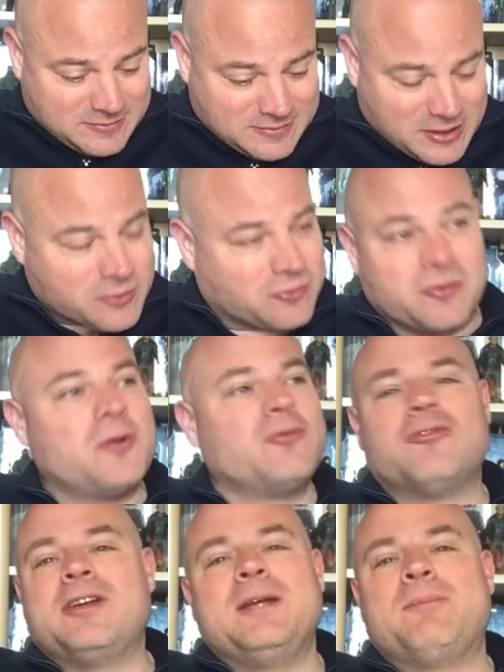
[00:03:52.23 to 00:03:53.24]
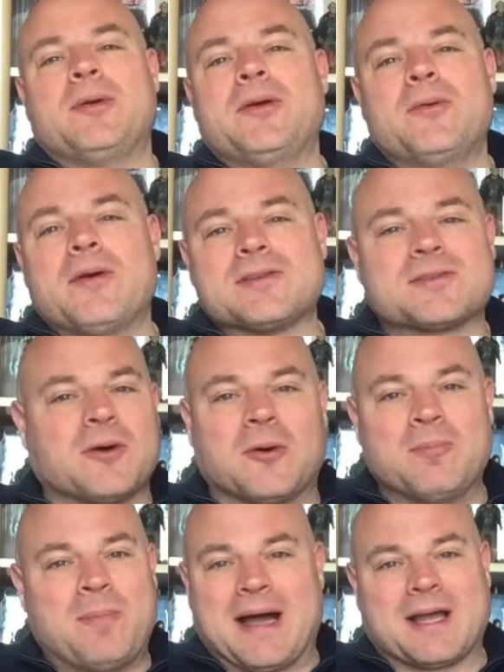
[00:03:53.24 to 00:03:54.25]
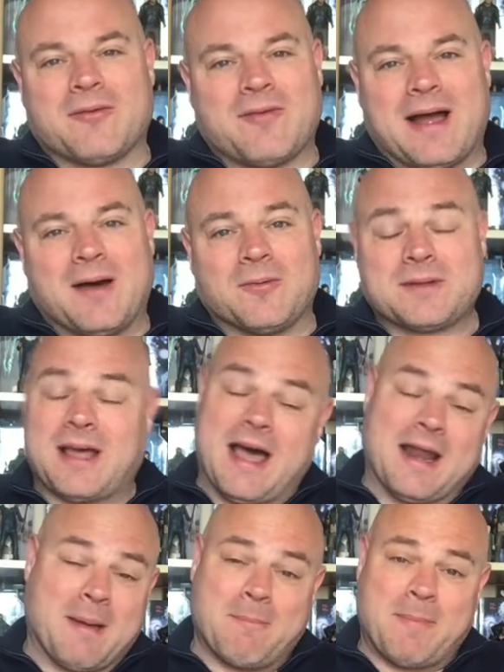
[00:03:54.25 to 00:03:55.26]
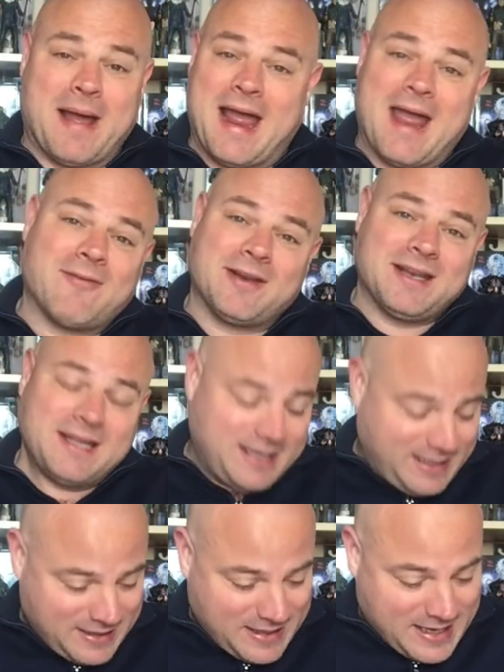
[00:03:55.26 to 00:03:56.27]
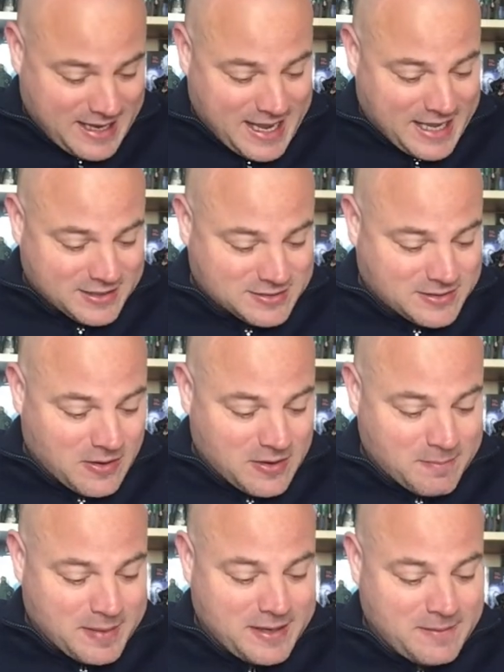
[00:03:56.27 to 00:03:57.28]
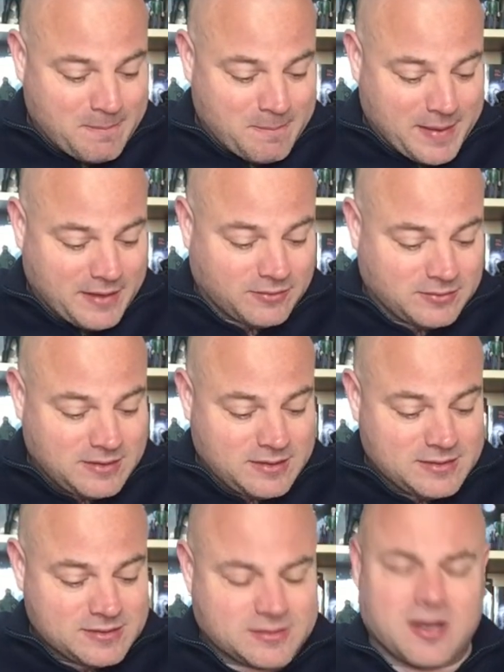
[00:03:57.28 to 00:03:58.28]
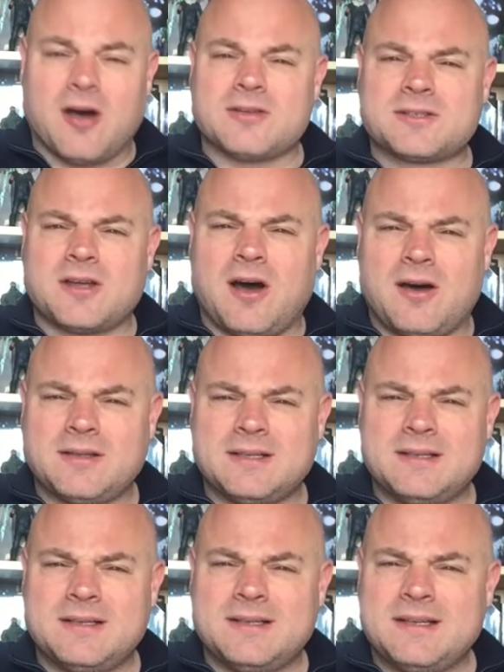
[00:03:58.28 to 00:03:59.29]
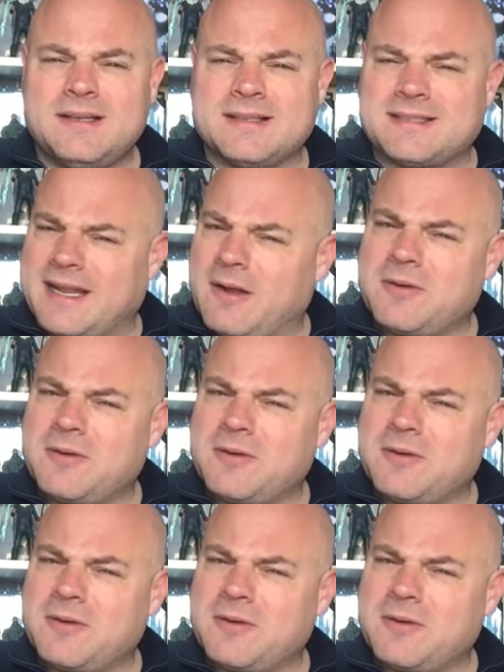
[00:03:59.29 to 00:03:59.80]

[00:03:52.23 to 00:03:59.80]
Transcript: the Crew reboot has come back around. And apparently it is going to be Bill Starsgard. Is that how